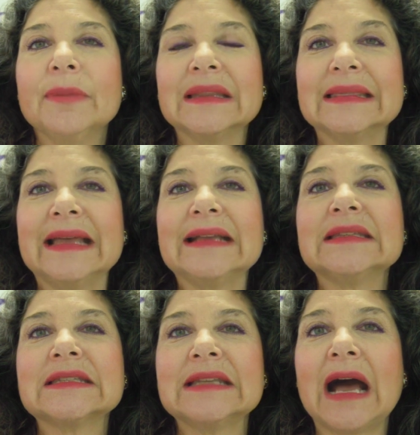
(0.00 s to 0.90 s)
but
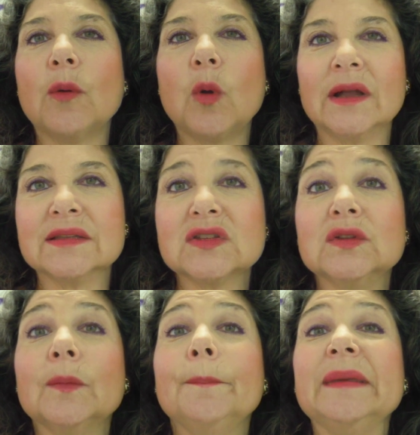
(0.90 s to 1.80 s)
let's not want
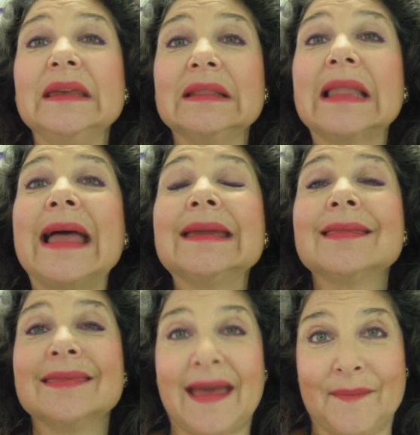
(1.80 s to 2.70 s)
to be
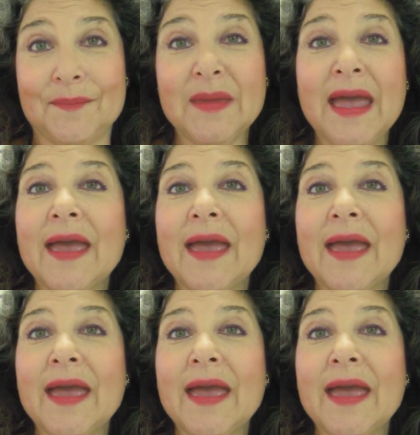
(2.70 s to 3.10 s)
like them,